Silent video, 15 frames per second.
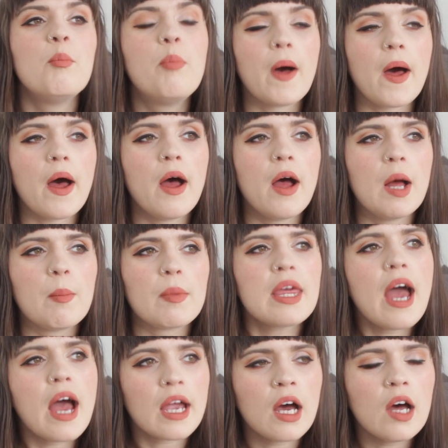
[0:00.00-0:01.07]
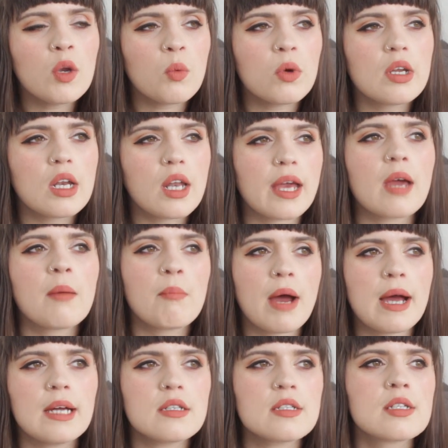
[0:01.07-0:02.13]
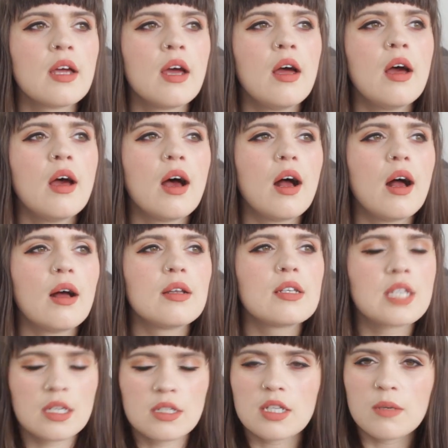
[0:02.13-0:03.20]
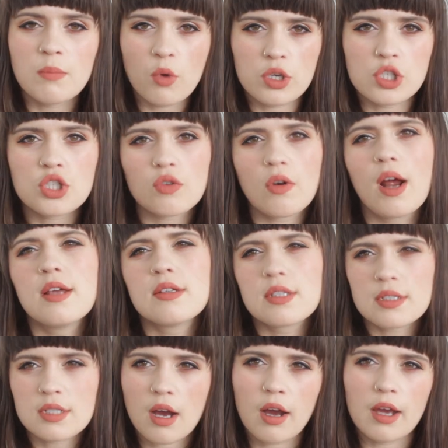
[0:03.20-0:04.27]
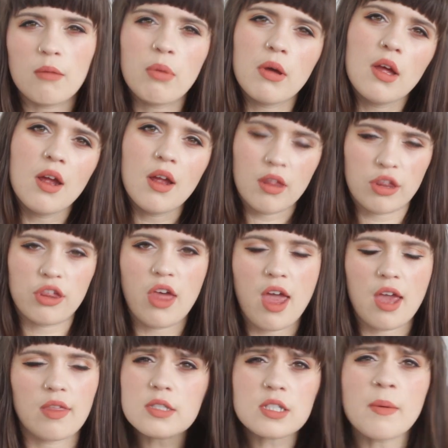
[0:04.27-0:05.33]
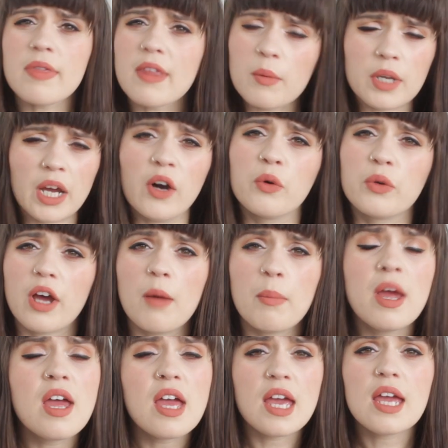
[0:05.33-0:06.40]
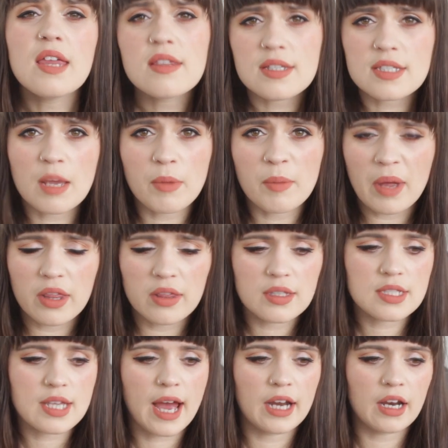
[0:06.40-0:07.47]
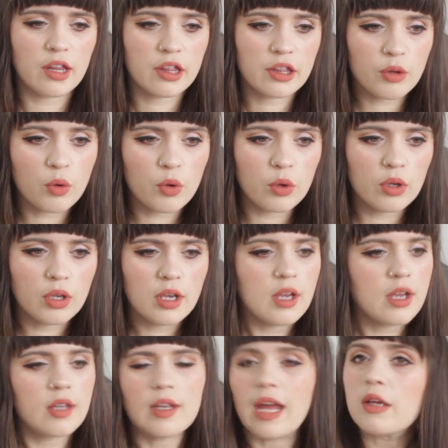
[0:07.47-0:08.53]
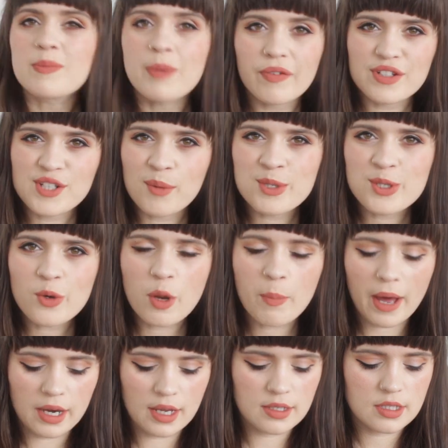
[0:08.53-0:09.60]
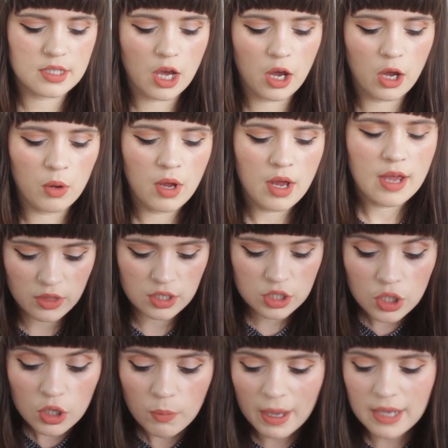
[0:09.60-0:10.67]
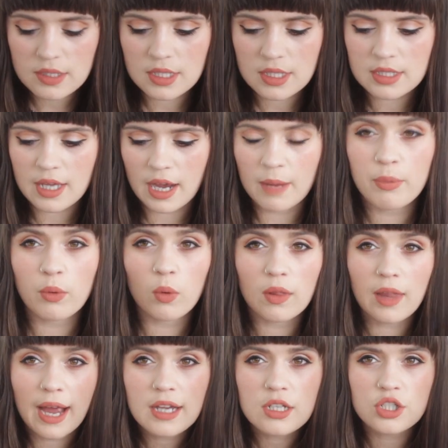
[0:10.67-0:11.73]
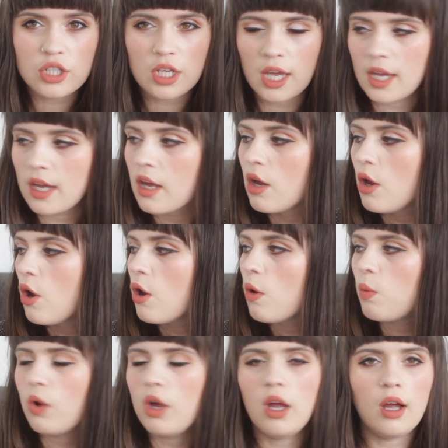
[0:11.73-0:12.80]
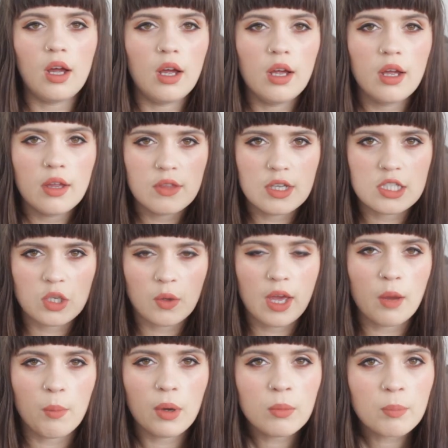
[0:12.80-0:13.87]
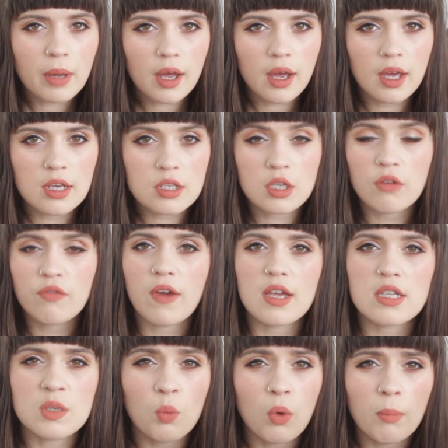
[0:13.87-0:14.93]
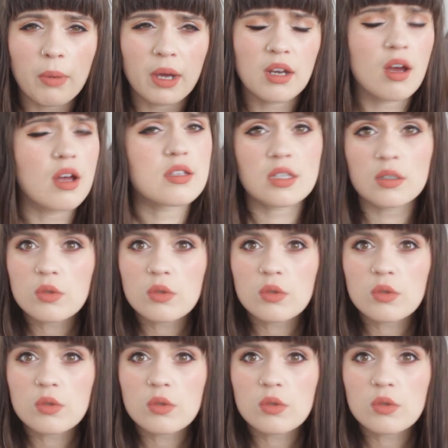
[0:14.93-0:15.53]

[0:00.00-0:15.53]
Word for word: But yeah, I kind of wanted like a matte tinted moisturiser type thing, something that would hold up in the summer months, and I thought now's the perfect time to talk about it. So the two bases that I bought last year were these two here, one by Too Faced and one by NARS.